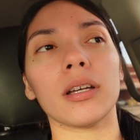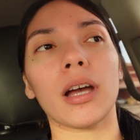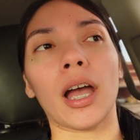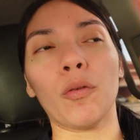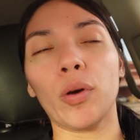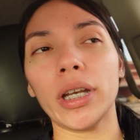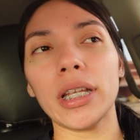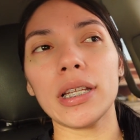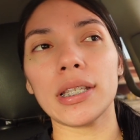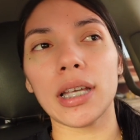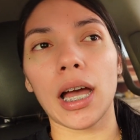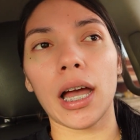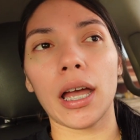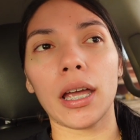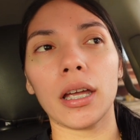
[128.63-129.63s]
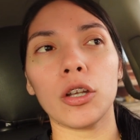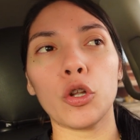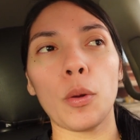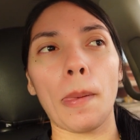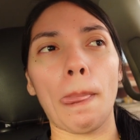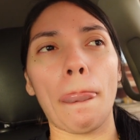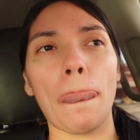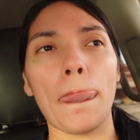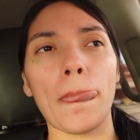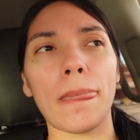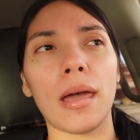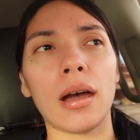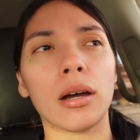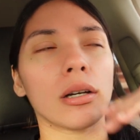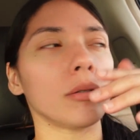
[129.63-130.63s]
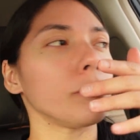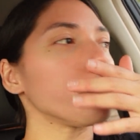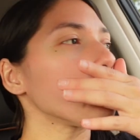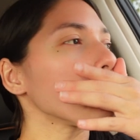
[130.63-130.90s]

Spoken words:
I went inside. I